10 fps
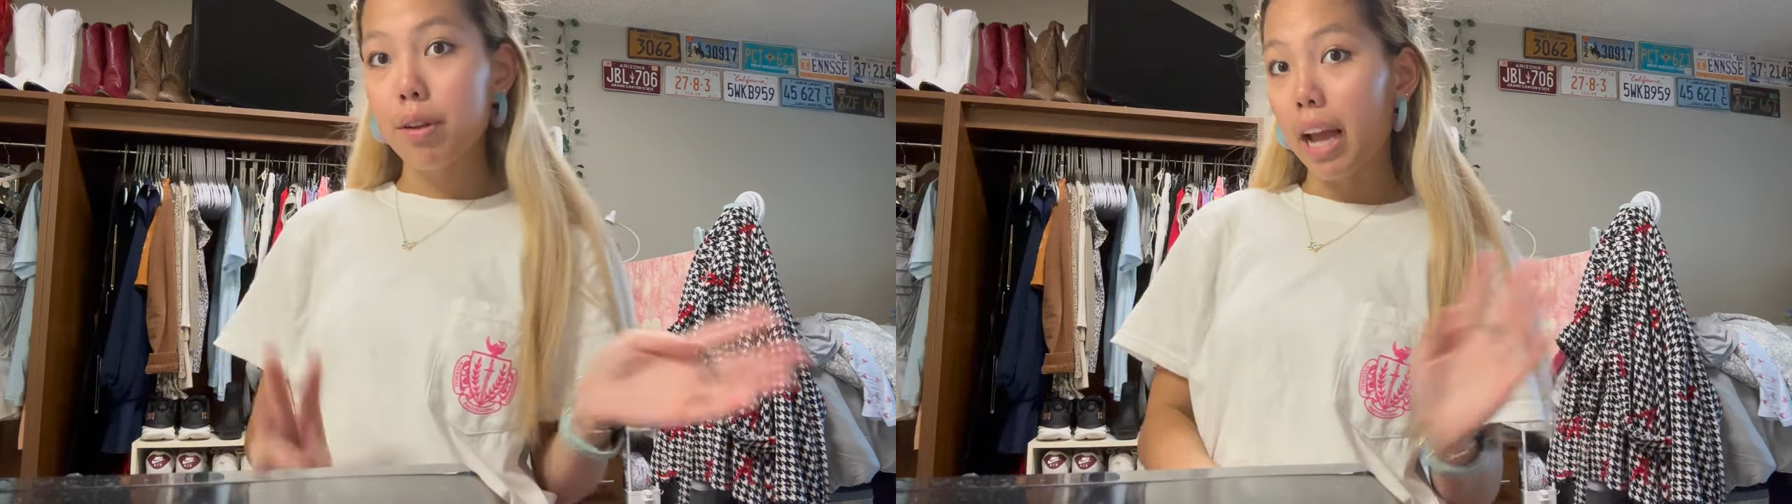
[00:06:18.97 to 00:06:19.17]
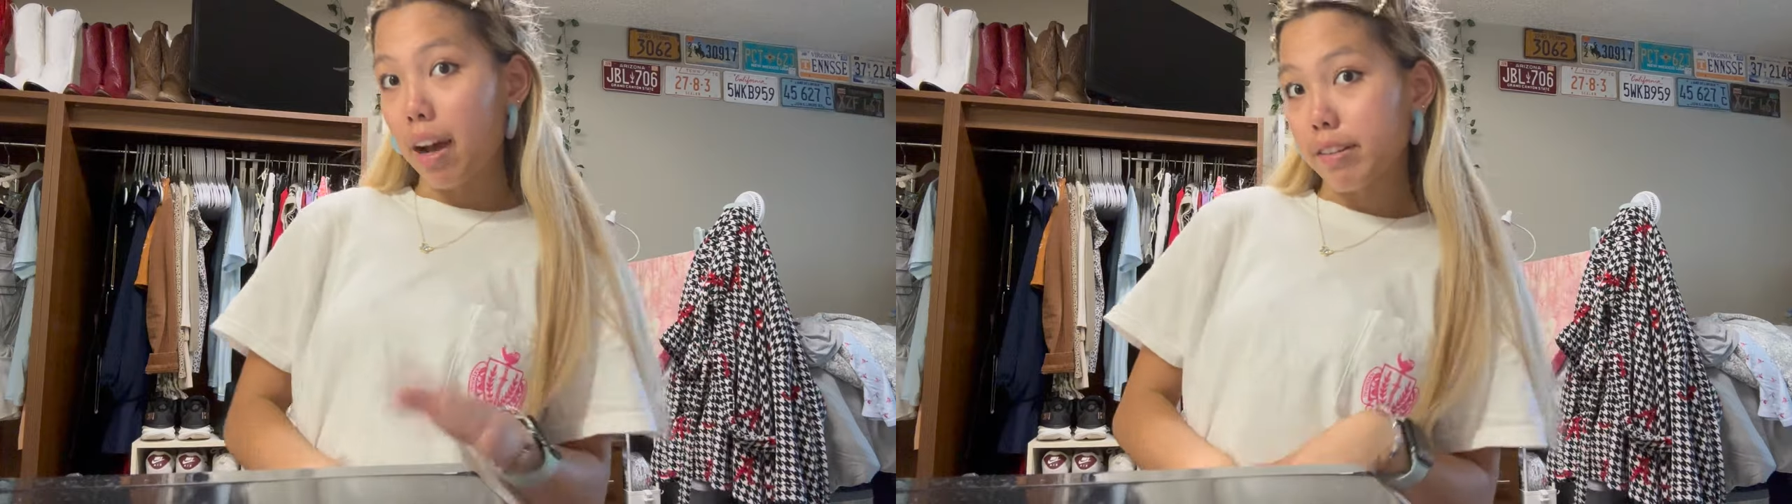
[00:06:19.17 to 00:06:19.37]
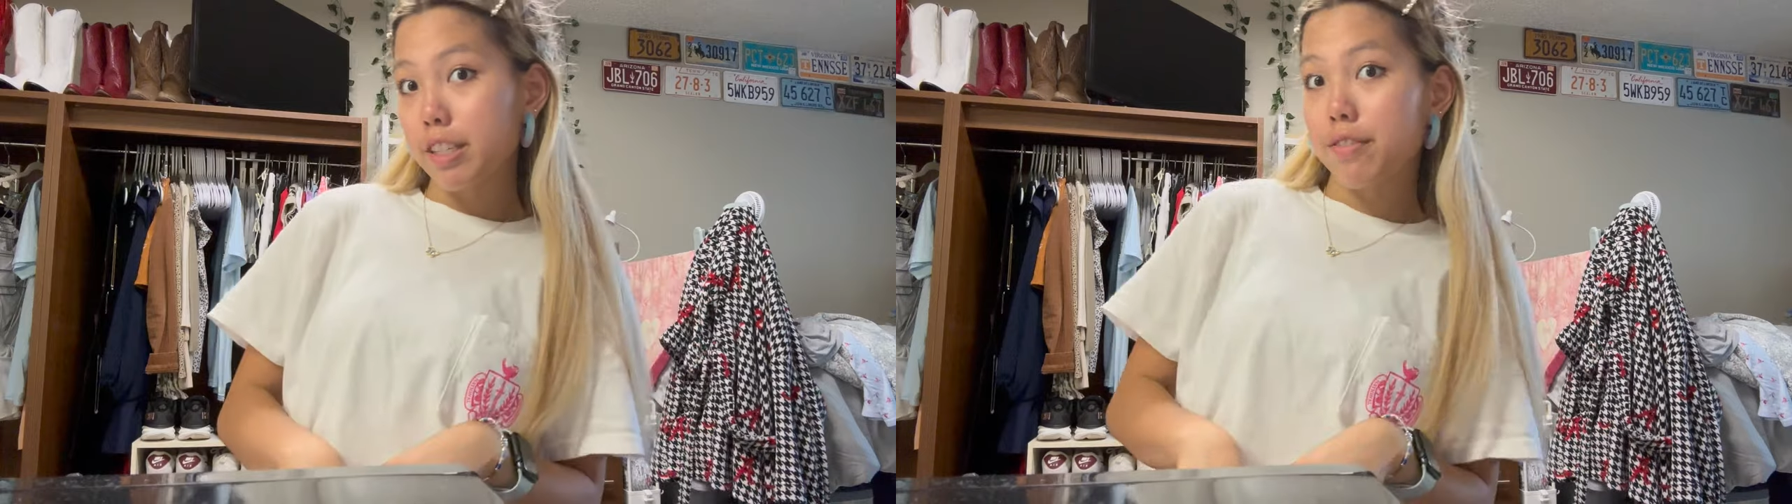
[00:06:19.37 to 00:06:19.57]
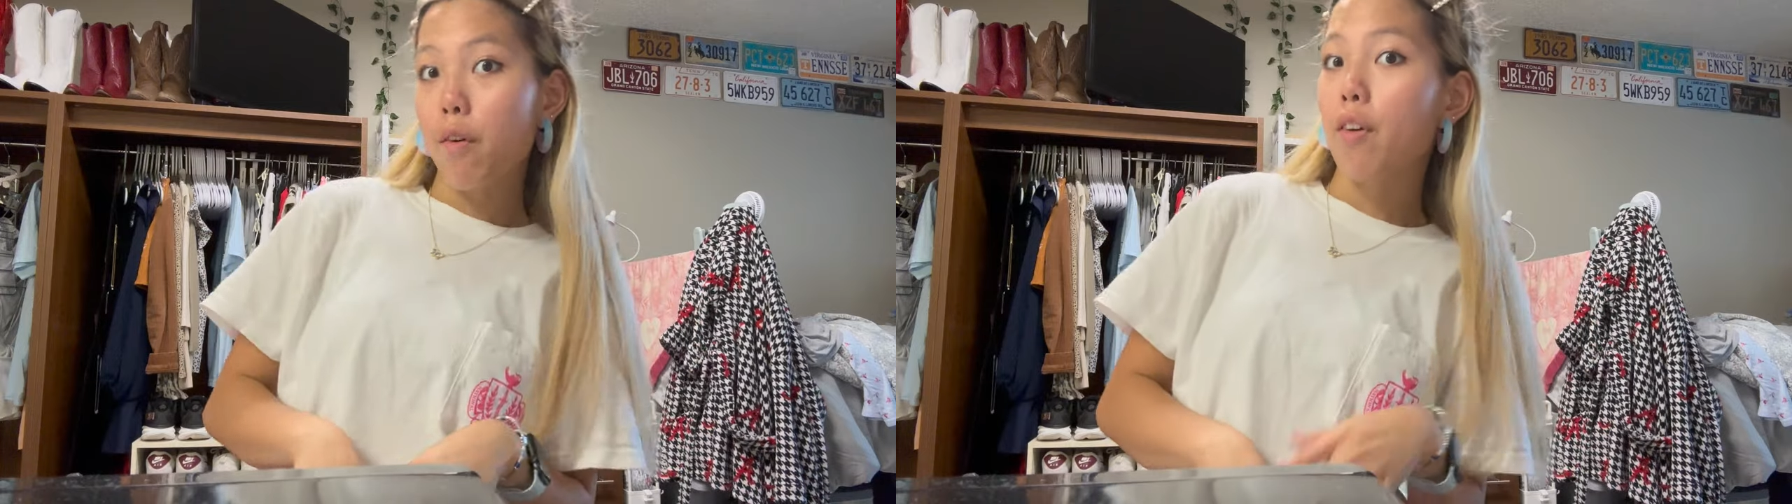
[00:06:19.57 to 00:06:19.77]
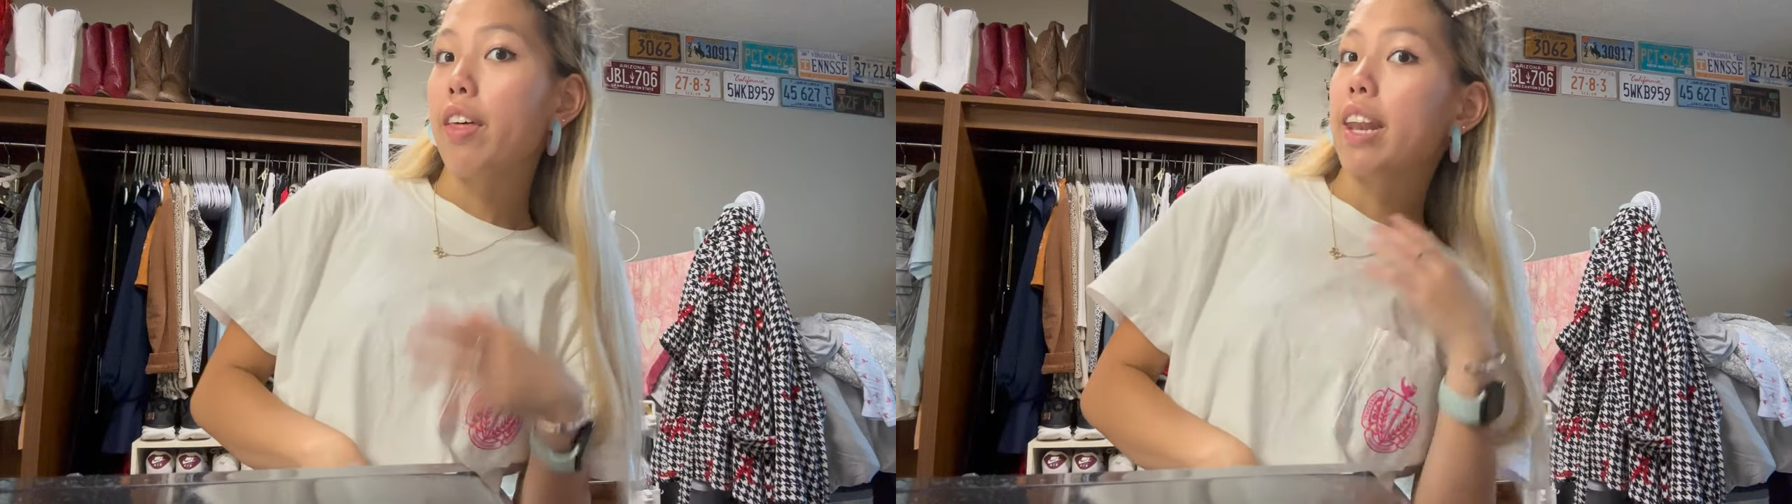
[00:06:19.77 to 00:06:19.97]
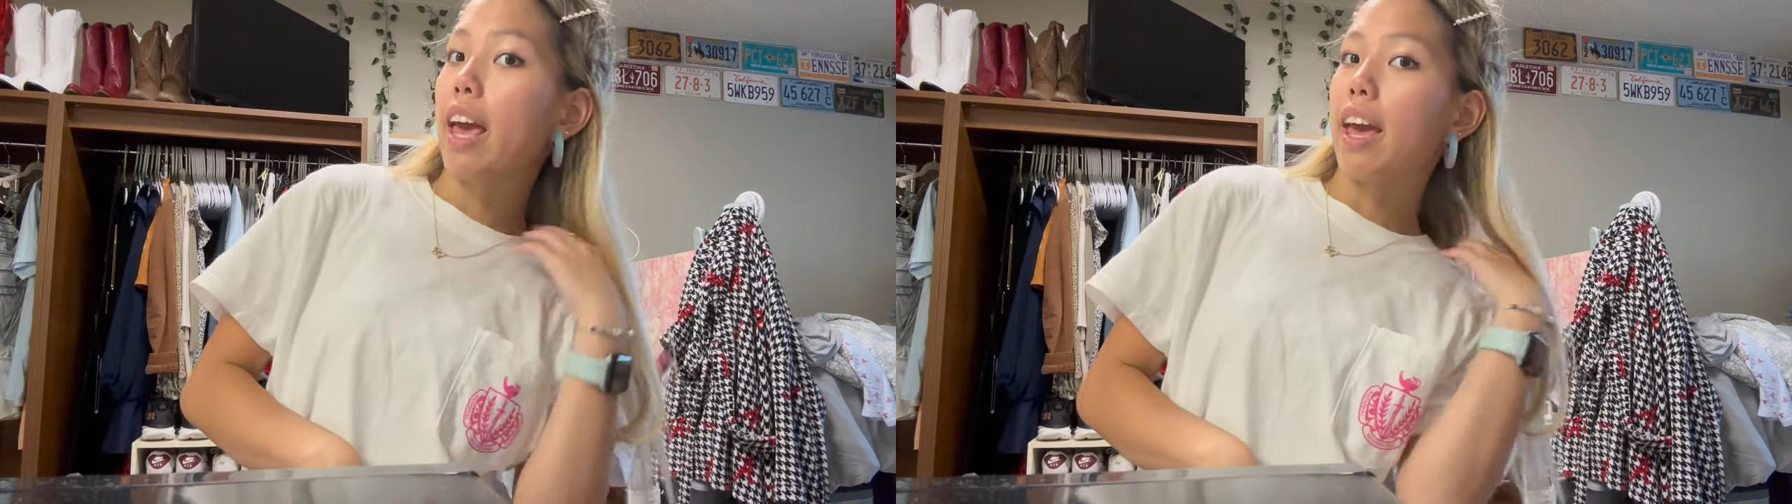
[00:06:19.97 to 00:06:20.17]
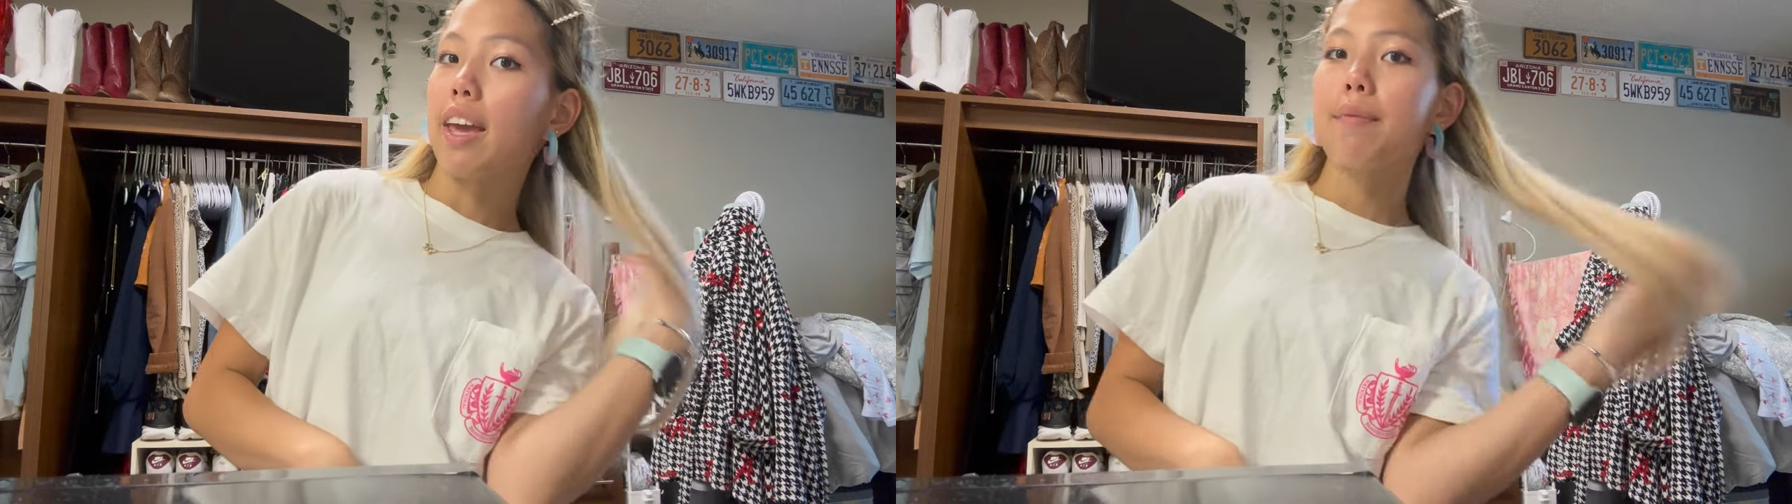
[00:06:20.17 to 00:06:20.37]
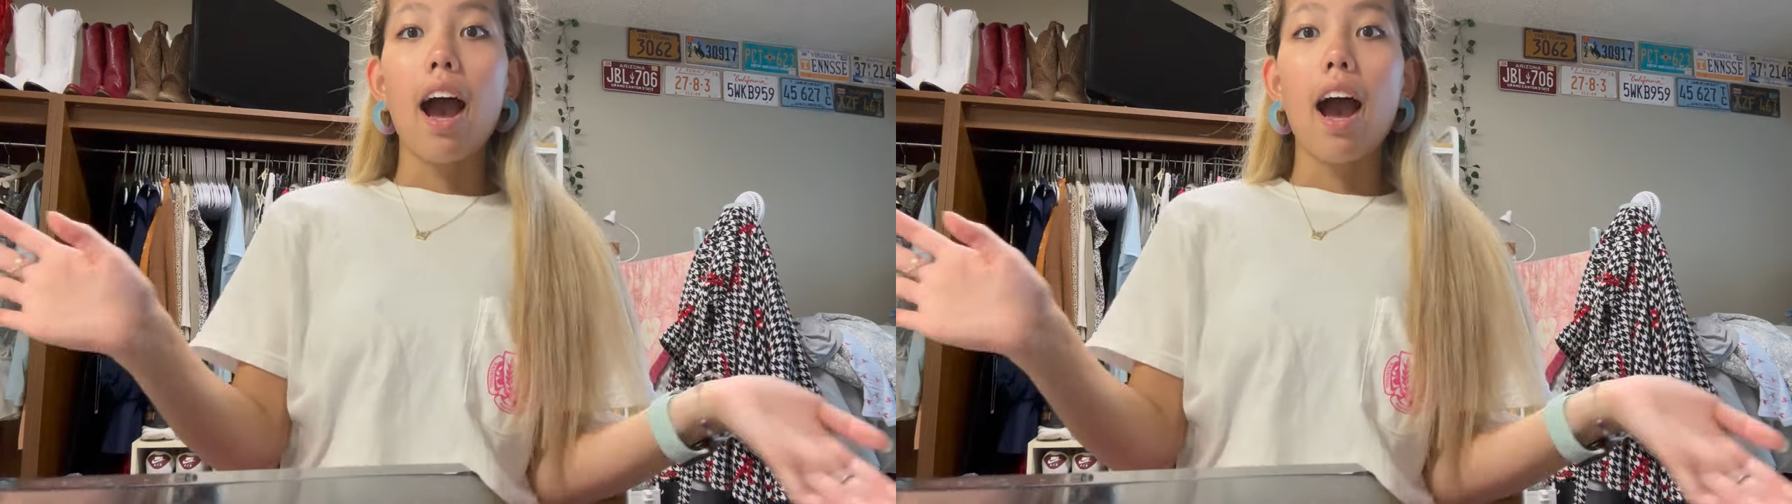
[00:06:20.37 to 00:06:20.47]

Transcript: houses for the day.